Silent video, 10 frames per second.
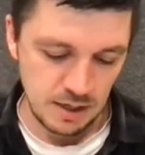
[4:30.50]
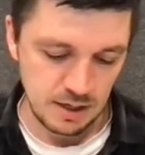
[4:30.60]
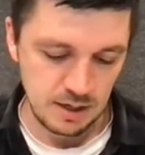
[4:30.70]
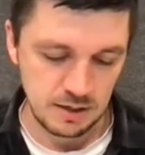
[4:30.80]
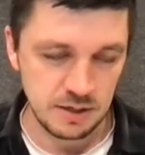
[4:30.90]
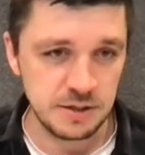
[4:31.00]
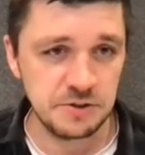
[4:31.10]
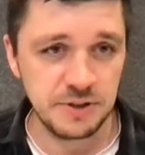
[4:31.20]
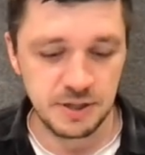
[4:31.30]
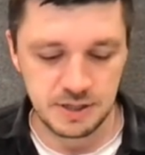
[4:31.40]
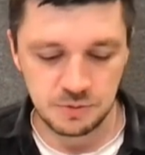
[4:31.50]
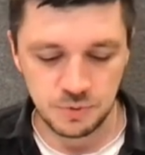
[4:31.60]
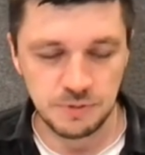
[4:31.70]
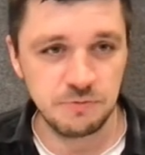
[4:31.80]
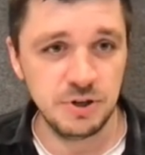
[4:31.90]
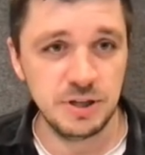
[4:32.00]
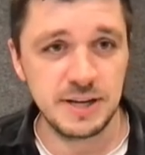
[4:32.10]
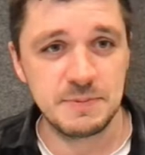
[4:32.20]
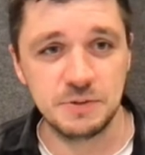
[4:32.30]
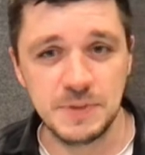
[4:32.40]
And another thing that we really
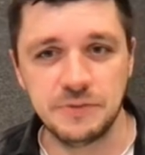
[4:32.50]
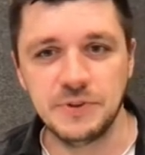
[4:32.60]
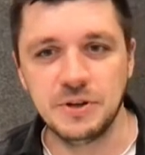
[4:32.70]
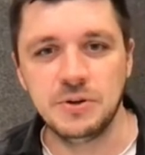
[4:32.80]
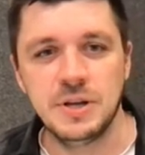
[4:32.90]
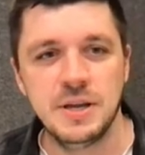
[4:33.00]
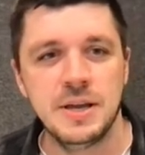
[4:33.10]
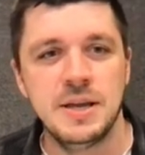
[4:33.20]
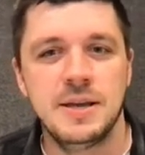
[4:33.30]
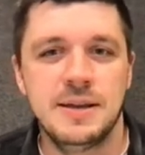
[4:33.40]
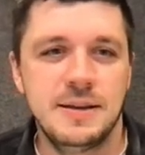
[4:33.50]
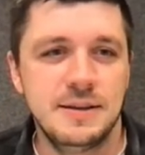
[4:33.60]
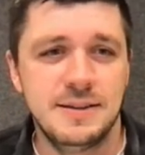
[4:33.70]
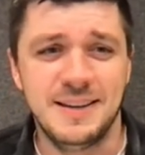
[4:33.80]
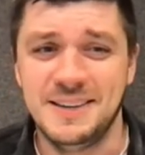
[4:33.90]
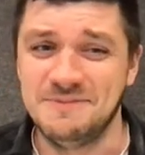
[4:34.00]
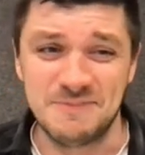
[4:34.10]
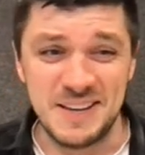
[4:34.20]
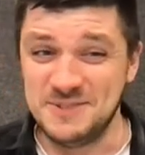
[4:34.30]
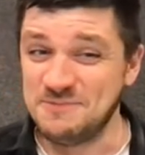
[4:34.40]
like about Metaflow,
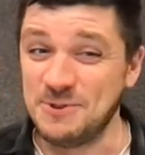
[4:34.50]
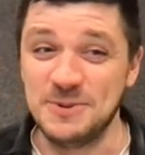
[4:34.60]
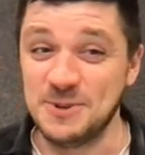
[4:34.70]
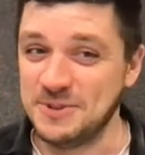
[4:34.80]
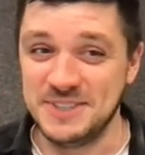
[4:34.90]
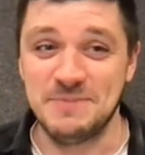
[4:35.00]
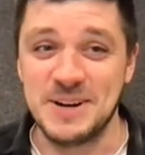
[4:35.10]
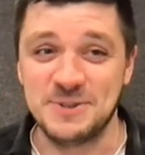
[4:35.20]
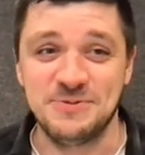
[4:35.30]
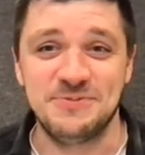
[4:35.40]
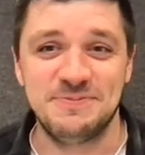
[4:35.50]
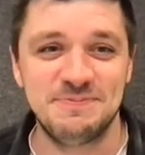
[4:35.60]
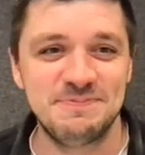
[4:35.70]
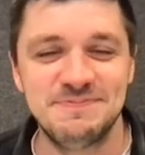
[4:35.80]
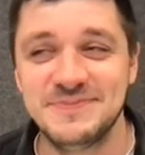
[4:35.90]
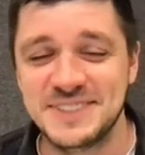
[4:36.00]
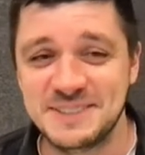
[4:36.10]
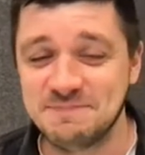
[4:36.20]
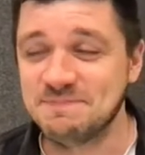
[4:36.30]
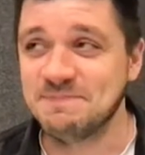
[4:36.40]
and as you probably know, there's a bunch of
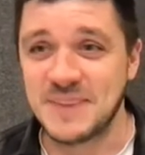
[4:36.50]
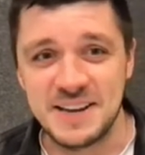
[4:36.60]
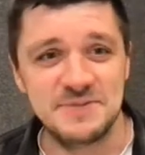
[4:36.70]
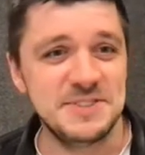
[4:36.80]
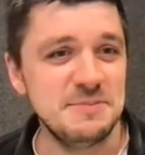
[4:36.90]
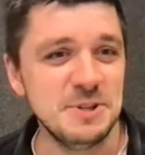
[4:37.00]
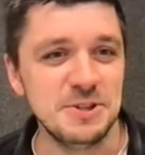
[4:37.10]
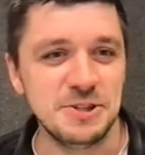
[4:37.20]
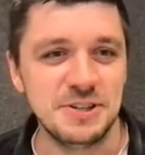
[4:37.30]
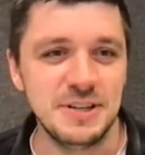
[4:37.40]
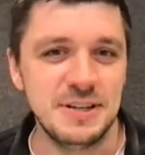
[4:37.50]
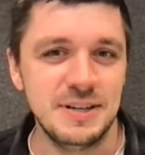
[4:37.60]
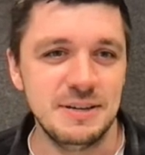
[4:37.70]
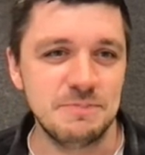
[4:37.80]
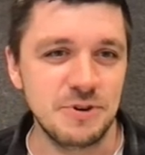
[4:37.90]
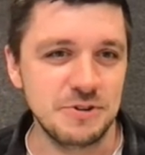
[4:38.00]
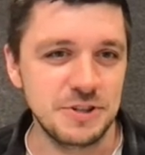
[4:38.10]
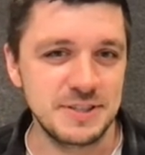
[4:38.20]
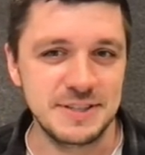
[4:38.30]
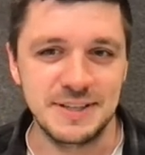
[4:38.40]
kind of similar uh,
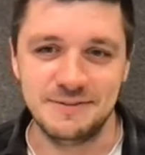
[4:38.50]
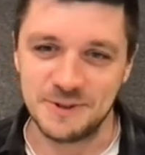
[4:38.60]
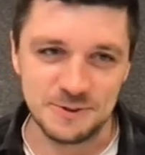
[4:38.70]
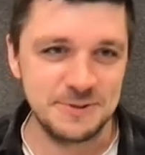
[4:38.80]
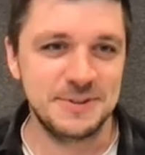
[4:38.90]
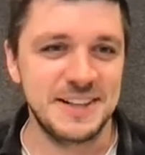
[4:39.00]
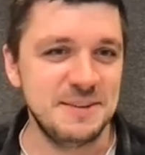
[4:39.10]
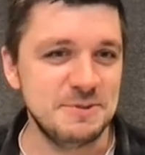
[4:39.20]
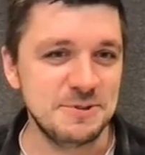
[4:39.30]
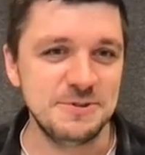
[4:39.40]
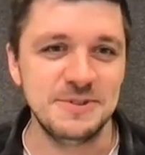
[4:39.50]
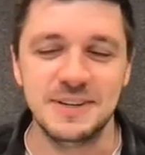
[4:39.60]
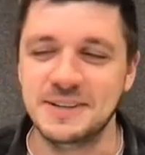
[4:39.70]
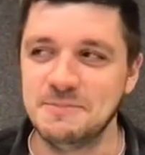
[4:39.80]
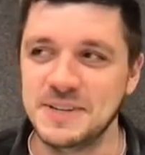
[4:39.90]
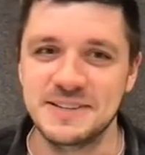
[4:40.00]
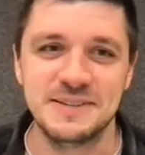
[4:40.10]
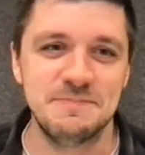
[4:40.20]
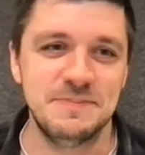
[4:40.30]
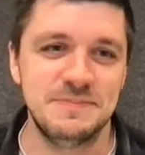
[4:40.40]
projects that also claim to uh,
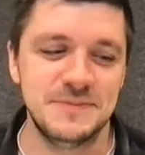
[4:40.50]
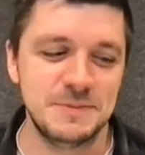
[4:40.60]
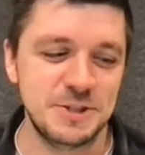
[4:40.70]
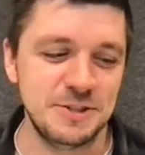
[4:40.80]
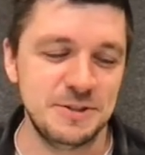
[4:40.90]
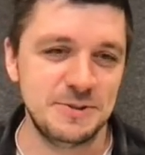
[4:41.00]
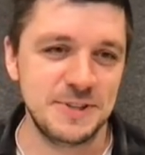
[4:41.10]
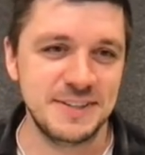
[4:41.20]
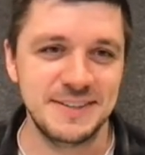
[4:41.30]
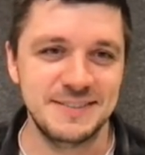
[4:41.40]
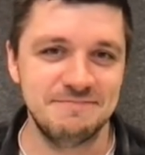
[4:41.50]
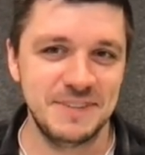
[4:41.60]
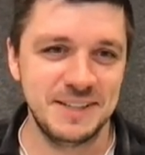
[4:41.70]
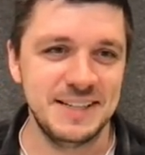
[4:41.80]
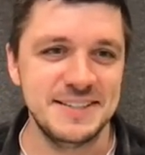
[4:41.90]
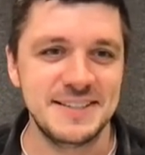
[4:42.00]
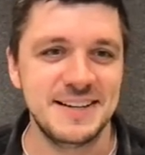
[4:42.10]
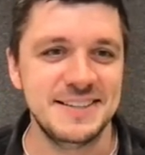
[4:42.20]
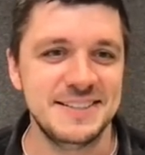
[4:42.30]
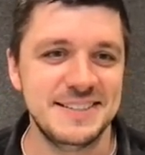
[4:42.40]
make machine learning and data
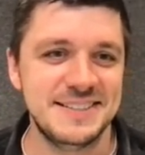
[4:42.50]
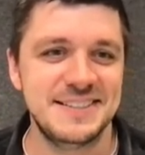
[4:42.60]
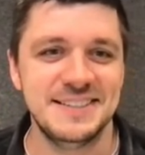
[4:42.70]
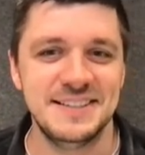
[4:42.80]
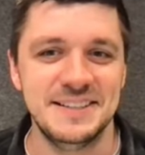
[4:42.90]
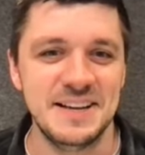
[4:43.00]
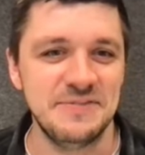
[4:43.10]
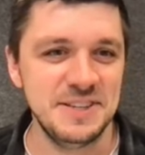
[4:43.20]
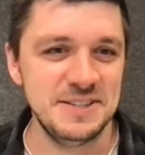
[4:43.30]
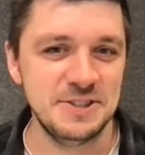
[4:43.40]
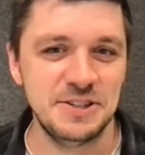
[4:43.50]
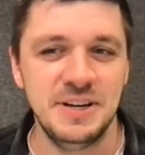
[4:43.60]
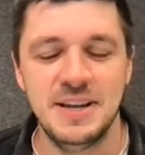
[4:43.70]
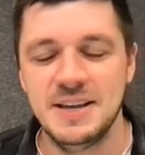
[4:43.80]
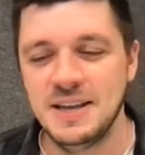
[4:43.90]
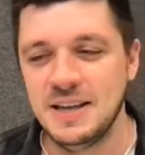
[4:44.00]
scientists' uh, life easier.